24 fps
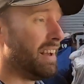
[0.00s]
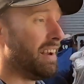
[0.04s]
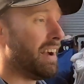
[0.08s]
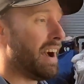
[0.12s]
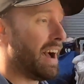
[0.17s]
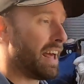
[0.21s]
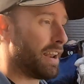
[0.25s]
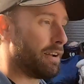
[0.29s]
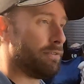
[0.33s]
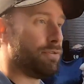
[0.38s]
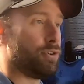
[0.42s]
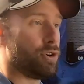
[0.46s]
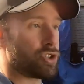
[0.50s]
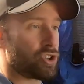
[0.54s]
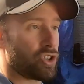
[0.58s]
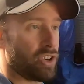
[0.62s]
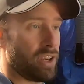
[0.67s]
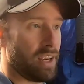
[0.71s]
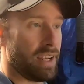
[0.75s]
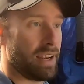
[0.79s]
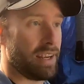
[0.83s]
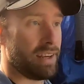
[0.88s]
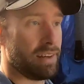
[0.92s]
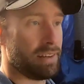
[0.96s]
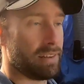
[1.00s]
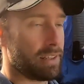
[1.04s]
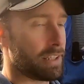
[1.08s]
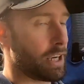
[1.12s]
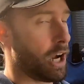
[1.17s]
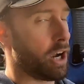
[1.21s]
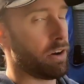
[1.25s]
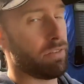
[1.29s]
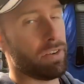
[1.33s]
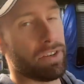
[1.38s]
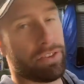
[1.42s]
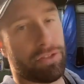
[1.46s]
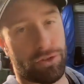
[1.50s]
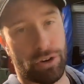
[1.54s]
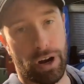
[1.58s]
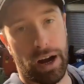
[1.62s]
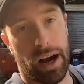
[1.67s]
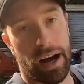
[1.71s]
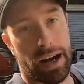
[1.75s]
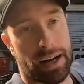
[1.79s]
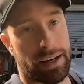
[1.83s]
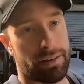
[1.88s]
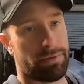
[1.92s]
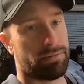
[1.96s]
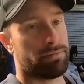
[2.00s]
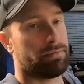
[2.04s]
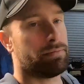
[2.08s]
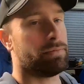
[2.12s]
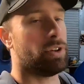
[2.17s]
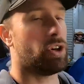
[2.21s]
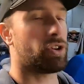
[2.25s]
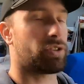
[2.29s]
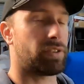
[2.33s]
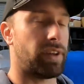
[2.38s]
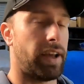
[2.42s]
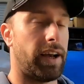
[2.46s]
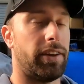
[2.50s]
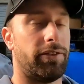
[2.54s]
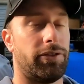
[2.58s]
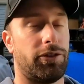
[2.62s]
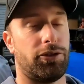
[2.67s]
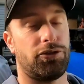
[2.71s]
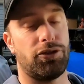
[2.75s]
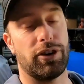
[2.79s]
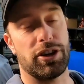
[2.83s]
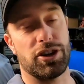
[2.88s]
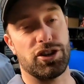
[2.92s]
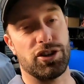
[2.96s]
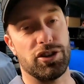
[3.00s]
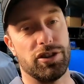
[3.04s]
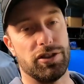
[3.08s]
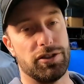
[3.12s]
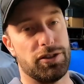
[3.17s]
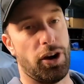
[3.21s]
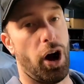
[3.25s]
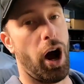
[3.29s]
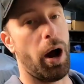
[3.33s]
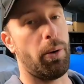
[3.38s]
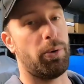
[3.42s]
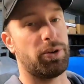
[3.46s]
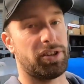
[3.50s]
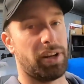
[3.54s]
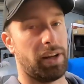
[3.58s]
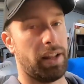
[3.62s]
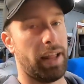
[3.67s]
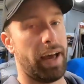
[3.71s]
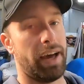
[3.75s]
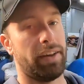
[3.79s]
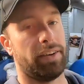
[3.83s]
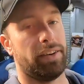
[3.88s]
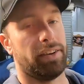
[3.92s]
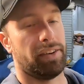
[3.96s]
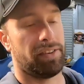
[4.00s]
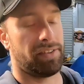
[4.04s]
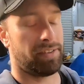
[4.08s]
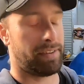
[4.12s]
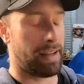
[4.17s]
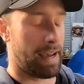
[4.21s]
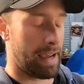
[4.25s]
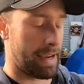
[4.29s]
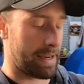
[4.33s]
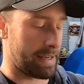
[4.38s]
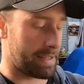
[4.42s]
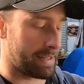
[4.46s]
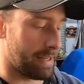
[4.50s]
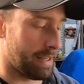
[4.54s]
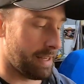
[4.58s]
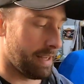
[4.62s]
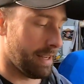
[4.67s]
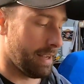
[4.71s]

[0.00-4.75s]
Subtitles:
and unfortunately COVID struck, lockdowns, restrictions. I wasn't allowed in the state.